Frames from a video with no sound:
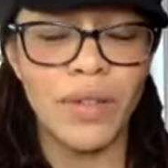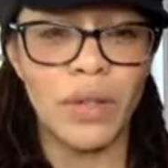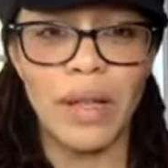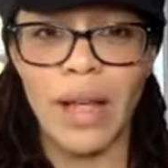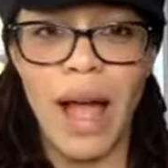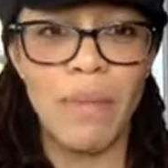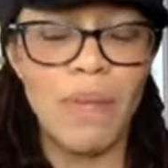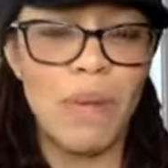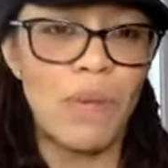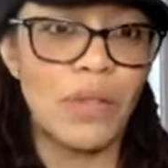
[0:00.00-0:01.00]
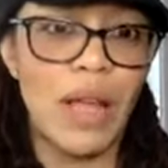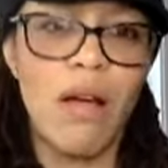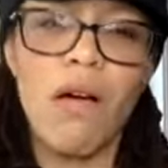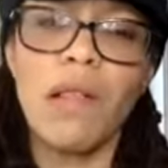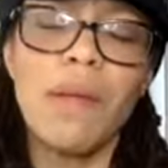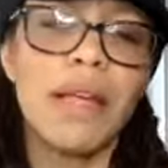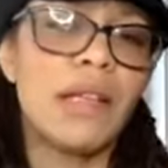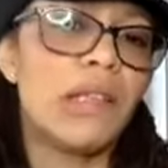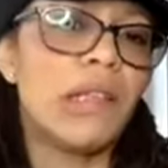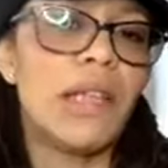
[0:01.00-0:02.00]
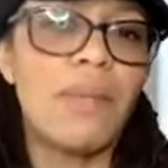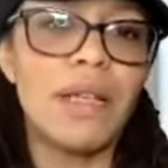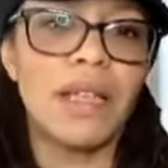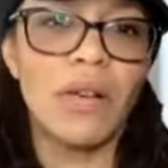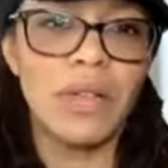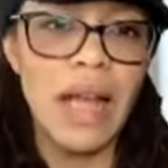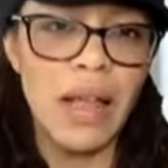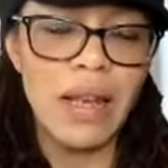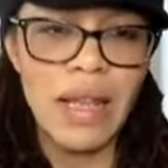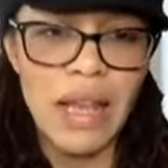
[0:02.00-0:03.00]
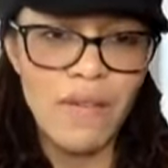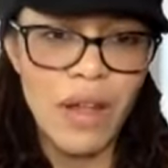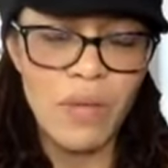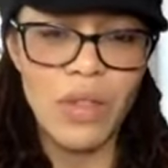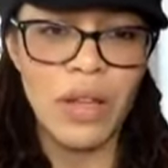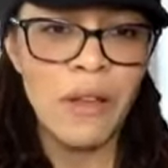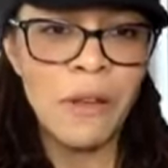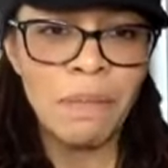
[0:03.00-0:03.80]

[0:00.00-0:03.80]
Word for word: So like how many people say, oh, let me, let me settle down in the evening with a